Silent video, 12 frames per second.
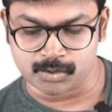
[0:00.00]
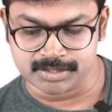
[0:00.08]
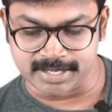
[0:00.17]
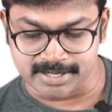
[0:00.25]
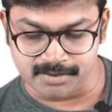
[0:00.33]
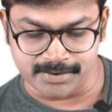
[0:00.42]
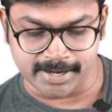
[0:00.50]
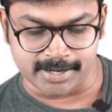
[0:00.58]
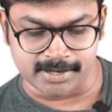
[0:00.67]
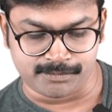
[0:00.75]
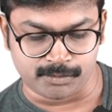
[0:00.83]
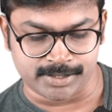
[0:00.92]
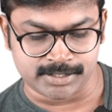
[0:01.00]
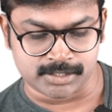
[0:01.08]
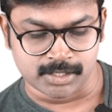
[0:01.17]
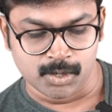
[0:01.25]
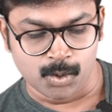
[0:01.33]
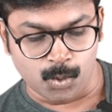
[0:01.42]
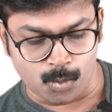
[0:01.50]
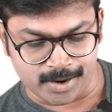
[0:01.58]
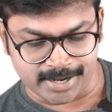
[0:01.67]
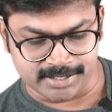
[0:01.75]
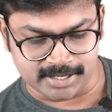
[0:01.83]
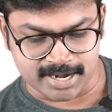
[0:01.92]
significant influence
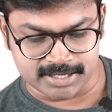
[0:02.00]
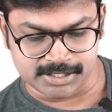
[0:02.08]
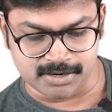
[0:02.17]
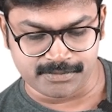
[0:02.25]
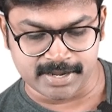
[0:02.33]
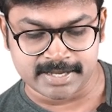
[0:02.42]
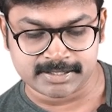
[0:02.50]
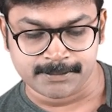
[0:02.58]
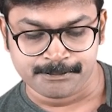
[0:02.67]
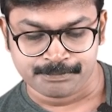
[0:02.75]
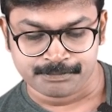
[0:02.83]
over international affairs,